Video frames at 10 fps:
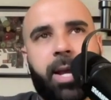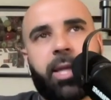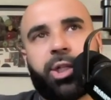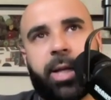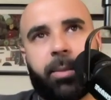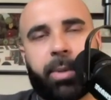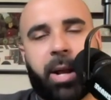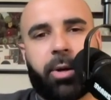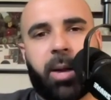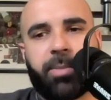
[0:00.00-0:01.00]
And then Jaylen
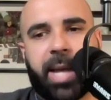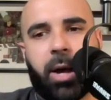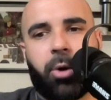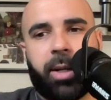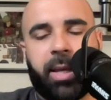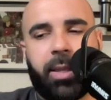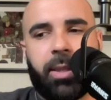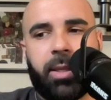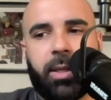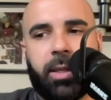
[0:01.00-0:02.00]
Brown comes out
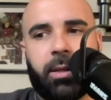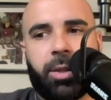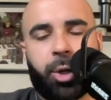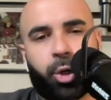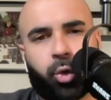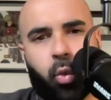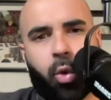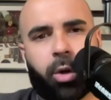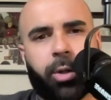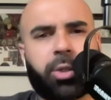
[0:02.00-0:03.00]
in the third
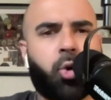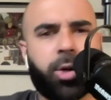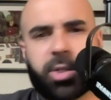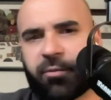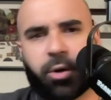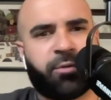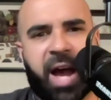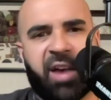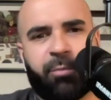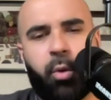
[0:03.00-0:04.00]
quarter and scores the first
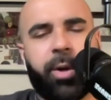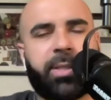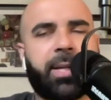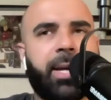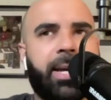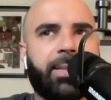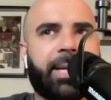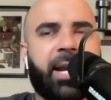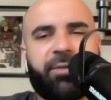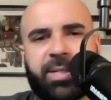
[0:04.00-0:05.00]
5 points
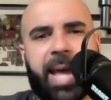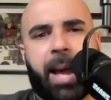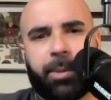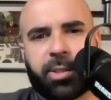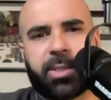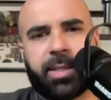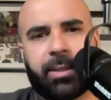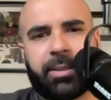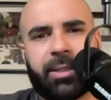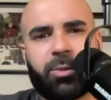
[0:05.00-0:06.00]
to kind of establish the
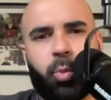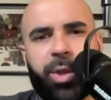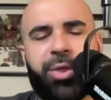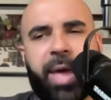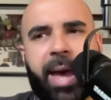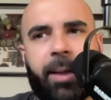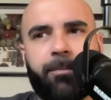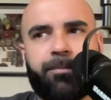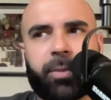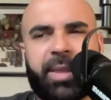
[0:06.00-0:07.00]
Celtics with that
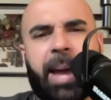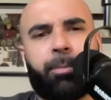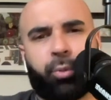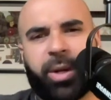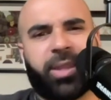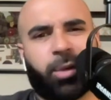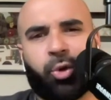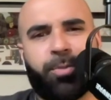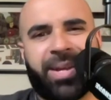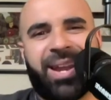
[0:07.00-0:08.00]
breathing
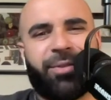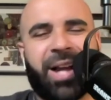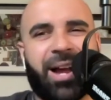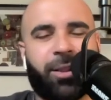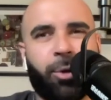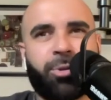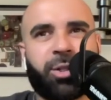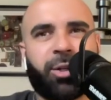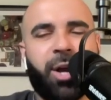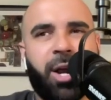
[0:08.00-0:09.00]
room that never got
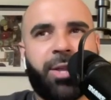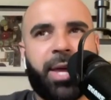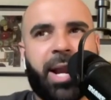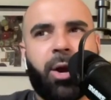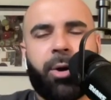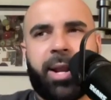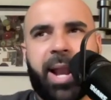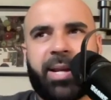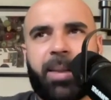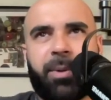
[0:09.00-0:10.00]
closer. Then I know it
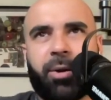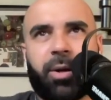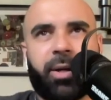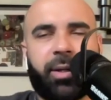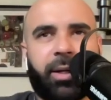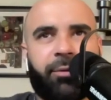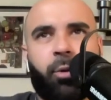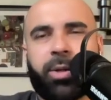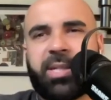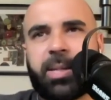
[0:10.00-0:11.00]
ended up here at a
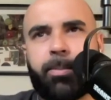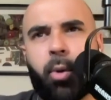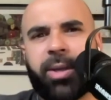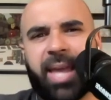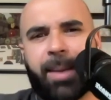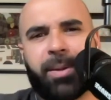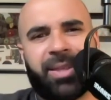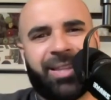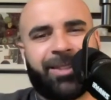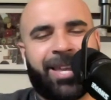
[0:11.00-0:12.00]
14-point game. I
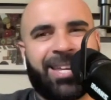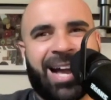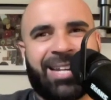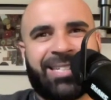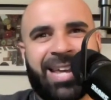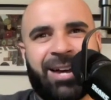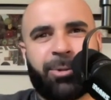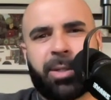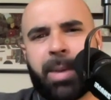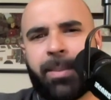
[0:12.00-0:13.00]
think they got it
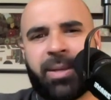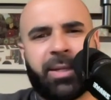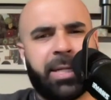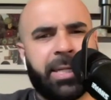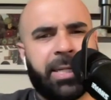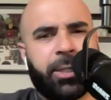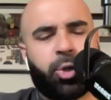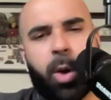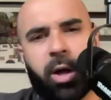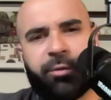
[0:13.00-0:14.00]
down to maybe
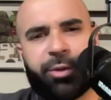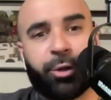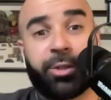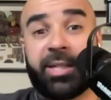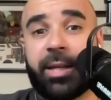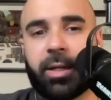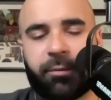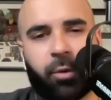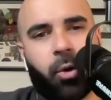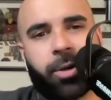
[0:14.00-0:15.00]
12, 13. And
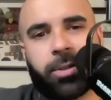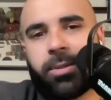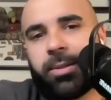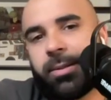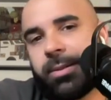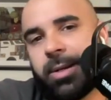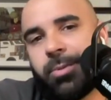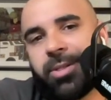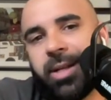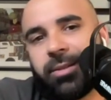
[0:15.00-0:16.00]
of course, you know,
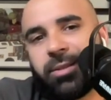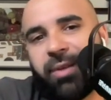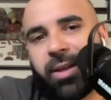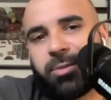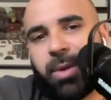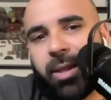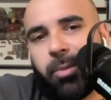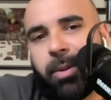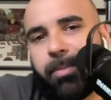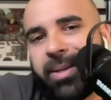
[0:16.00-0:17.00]
we're Celtics fans. We had a
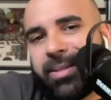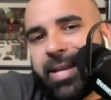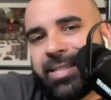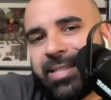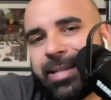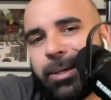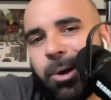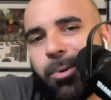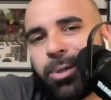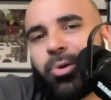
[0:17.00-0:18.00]
little bit of PTSD. You
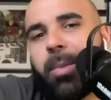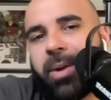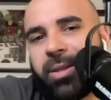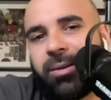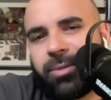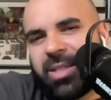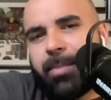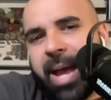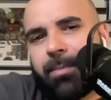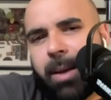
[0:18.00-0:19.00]
know, it was creeping in there. It was in the
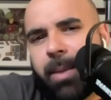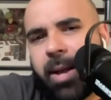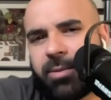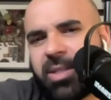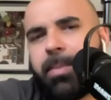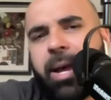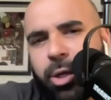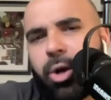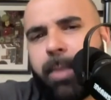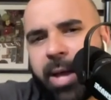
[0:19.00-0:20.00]
back of my mind. It's in the back
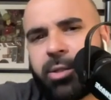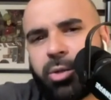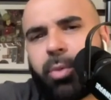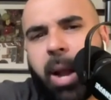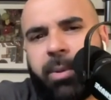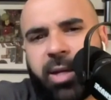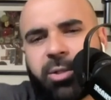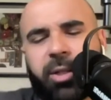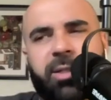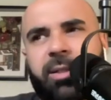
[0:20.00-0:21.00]
of your mind too, probably, as
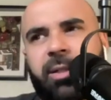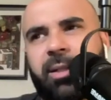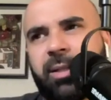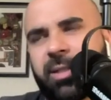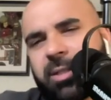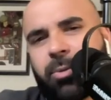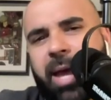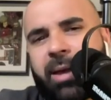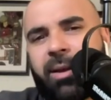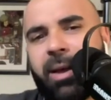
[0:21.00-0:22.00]
you're listening to this. It's
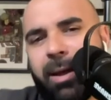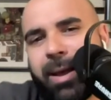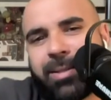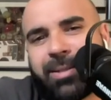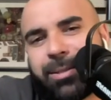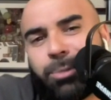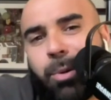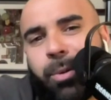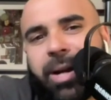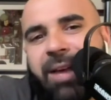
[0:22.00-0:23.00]
okay. It's just
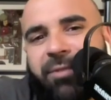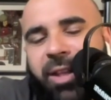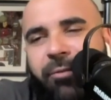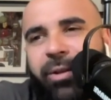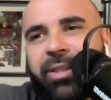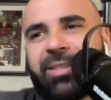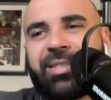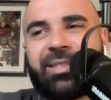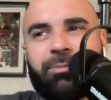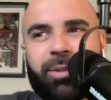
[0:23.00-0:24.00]
what we're going to have to live with
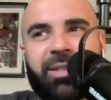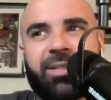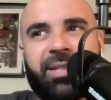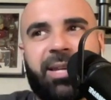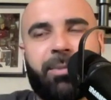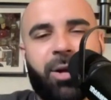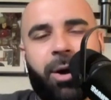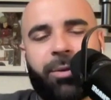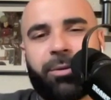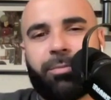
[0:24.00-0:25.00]
this team. You know,
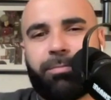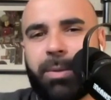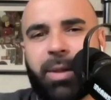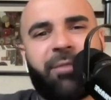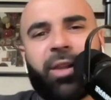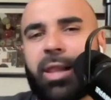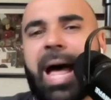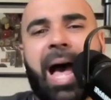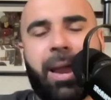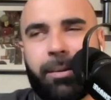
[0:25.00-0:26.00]
other people have a
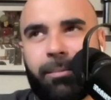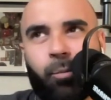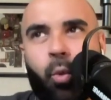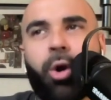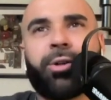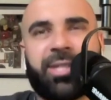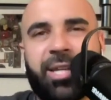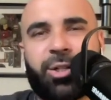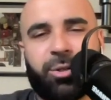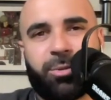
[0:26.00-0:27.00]
lot worse
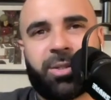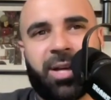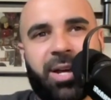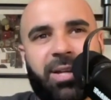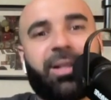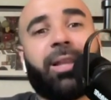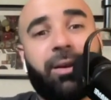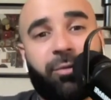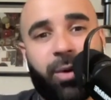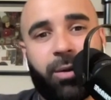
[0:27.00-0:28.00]
issues to
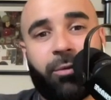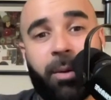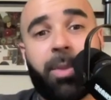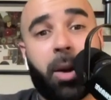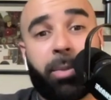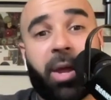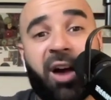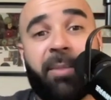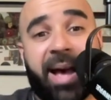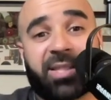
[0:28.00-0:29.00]
live with from their
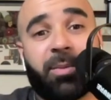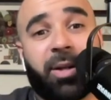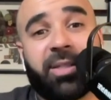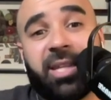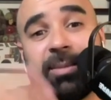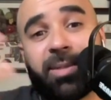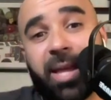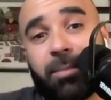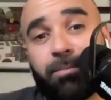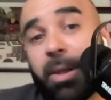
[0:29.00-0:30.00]
playoff basketball teams
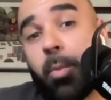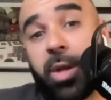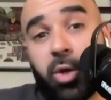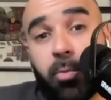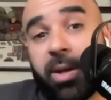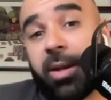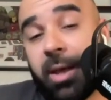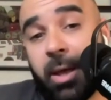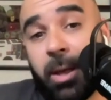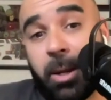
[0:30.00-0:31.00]
than we do. But,
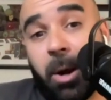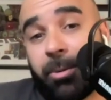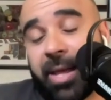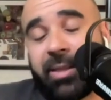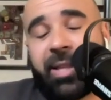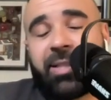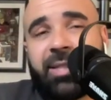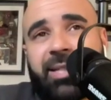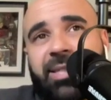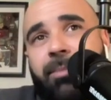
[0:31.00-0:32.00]
you know,
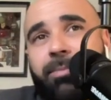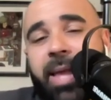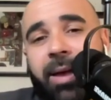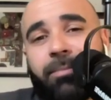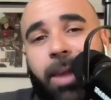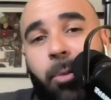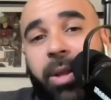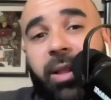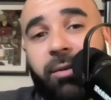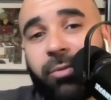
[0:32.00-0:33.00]
that's something that
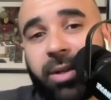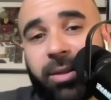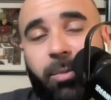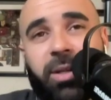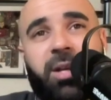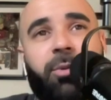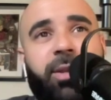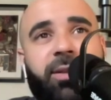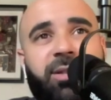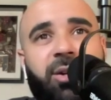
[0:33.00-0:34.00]
we live with and we deal
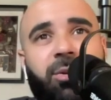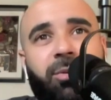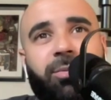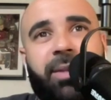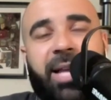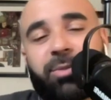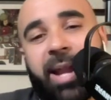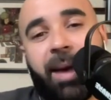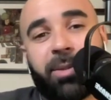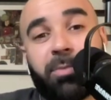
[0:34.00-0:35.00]
with. And so that's what
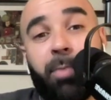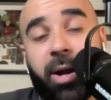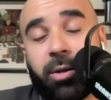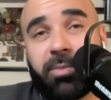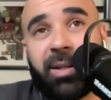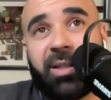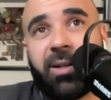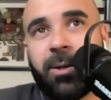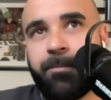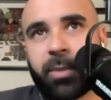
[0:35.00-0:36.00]
happens. But
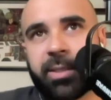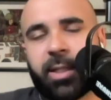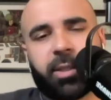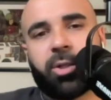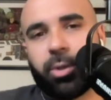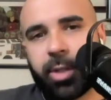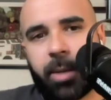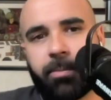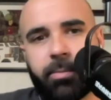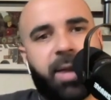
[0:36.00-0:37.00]
ultimately, Celtics hold
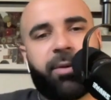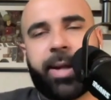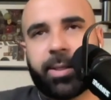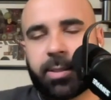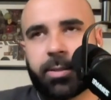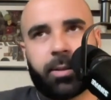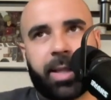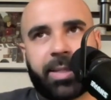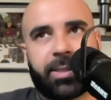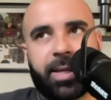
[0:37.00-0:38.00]
on, never gets
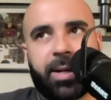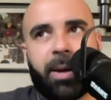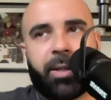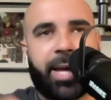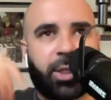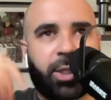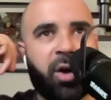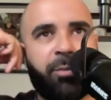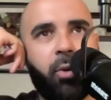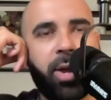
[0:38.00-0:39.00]
less than about that
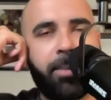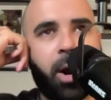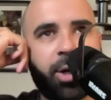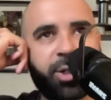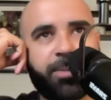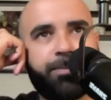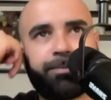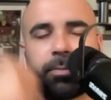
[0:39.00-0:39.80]
12-point margin.